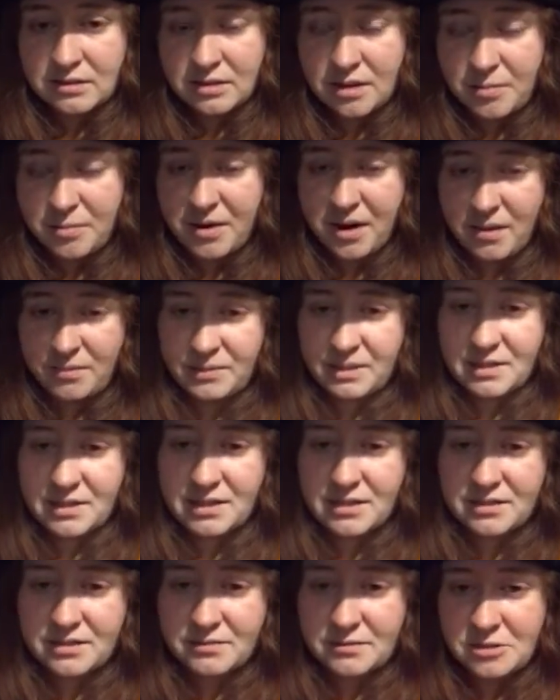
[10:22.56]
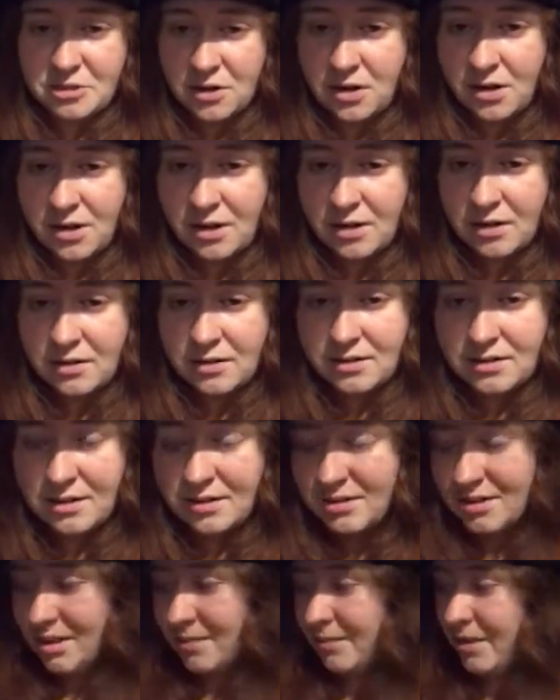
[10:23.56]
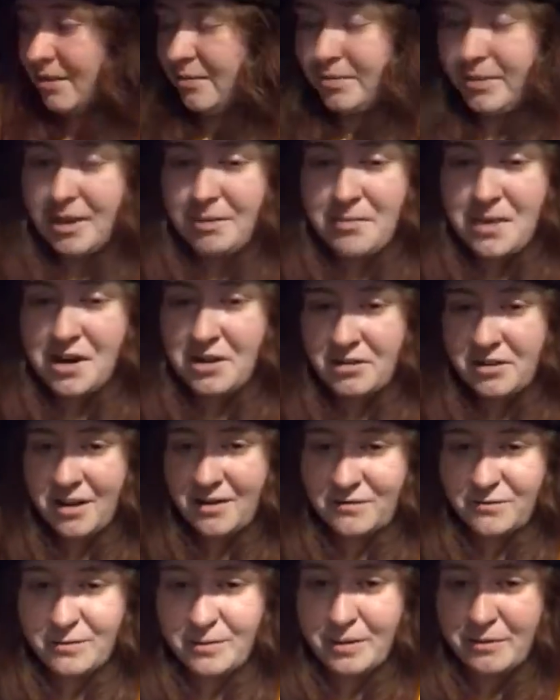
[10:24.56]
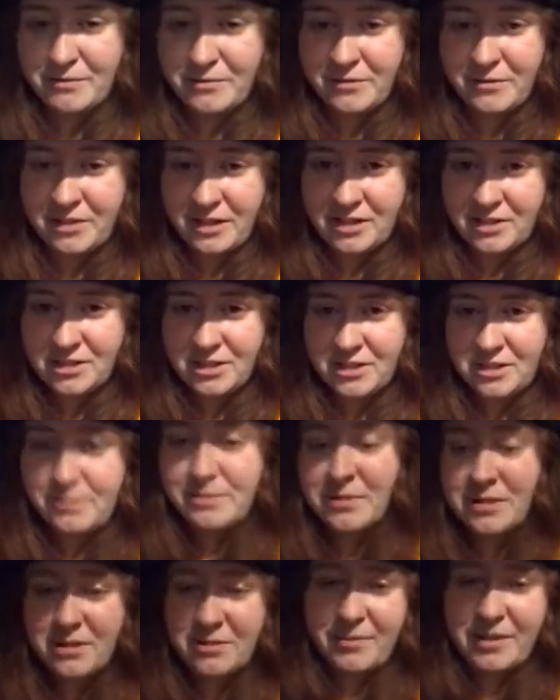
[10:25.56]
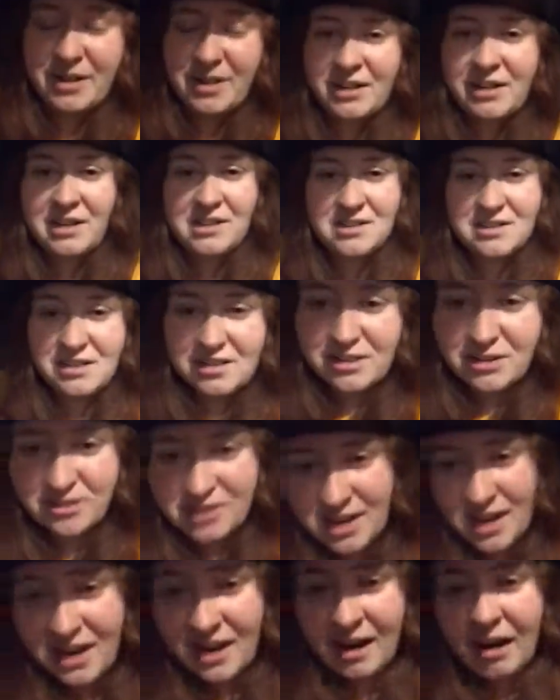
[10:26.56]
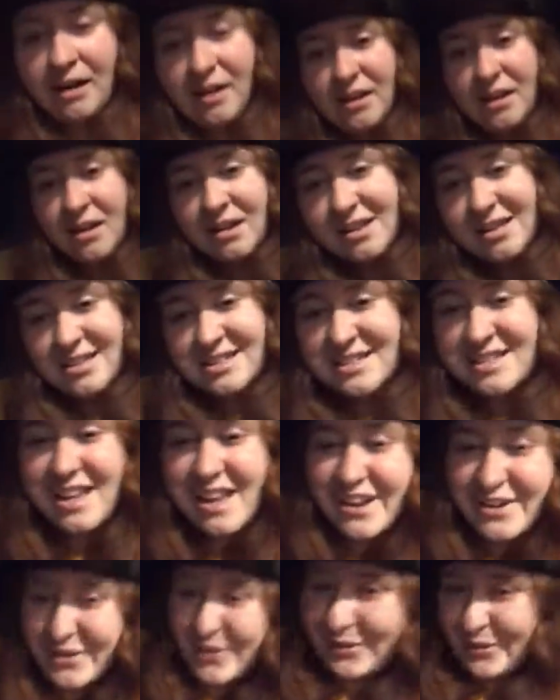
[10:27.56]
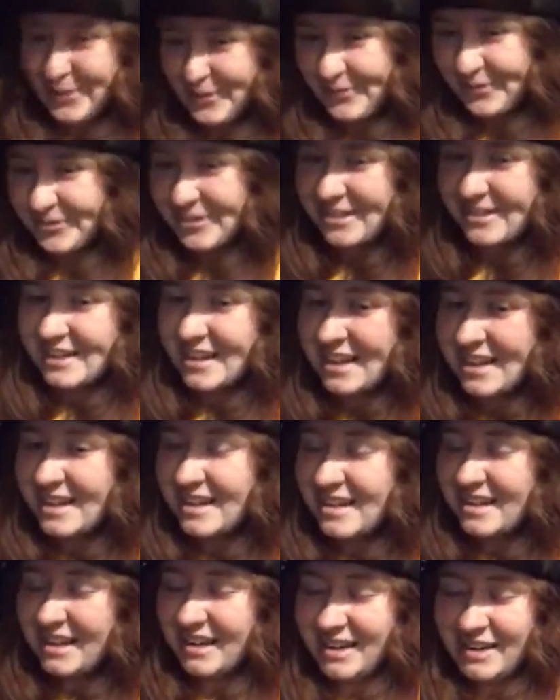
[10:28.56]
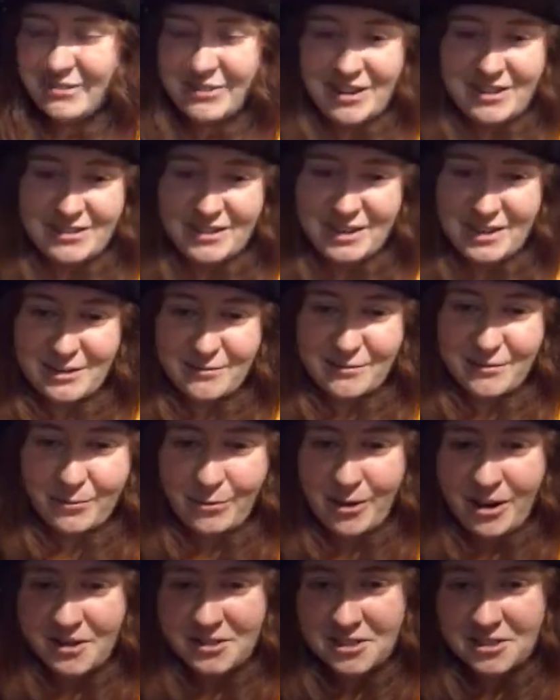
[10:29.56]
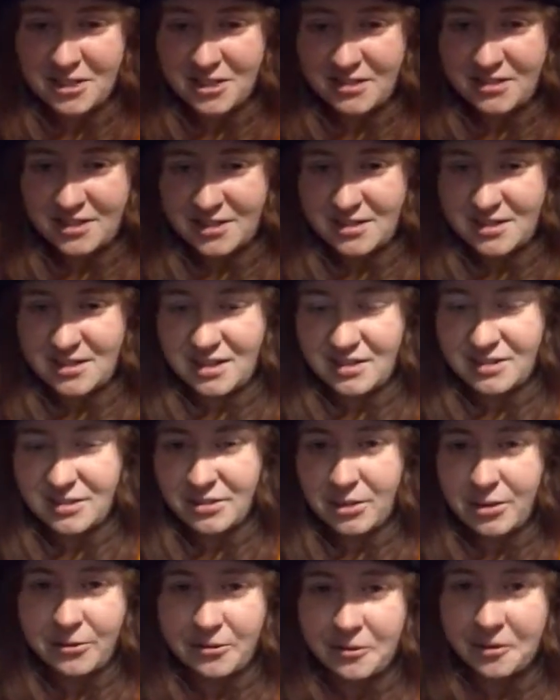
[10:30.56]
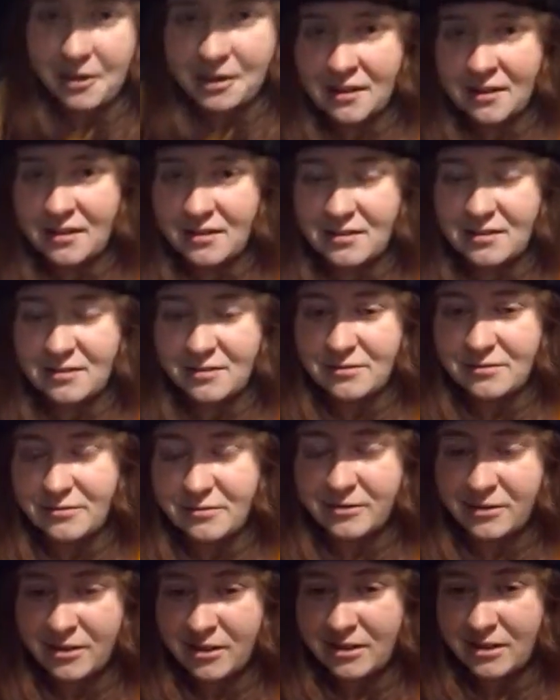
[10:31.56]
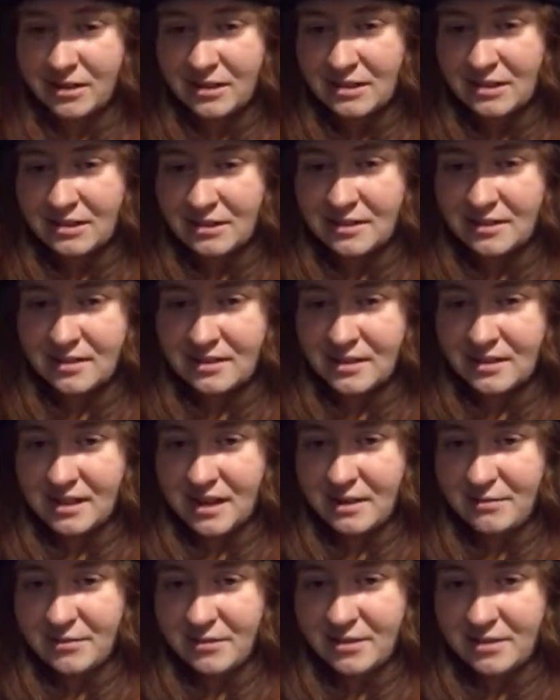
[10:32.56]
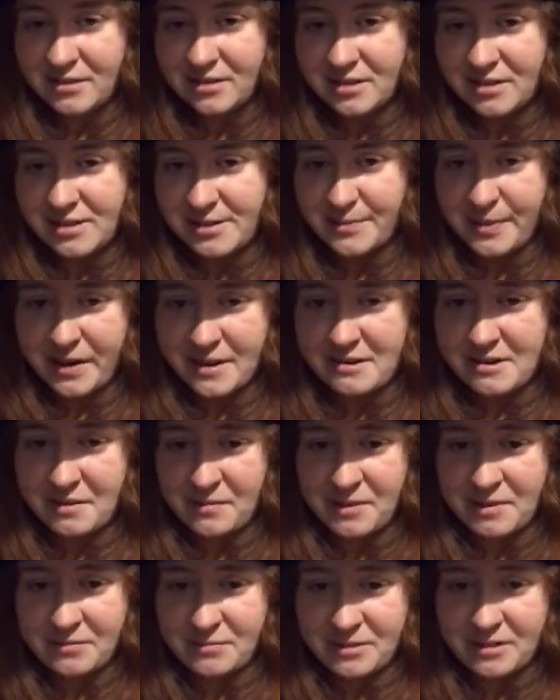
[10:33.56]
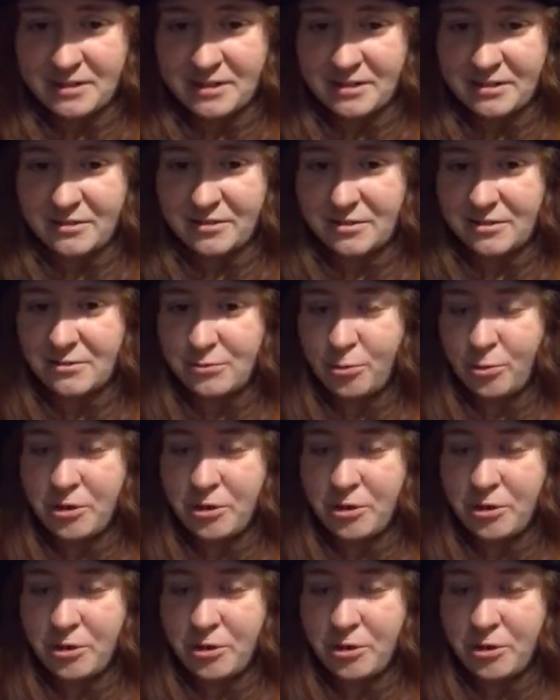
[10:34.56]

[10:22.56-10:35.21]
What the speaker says: I probably need to draw. I'm going to play Minecraft while my food digests, but nobody needs to know that. So, anyway, thank you for watching. Thanks again to Corey for even inspiring me to want to do this.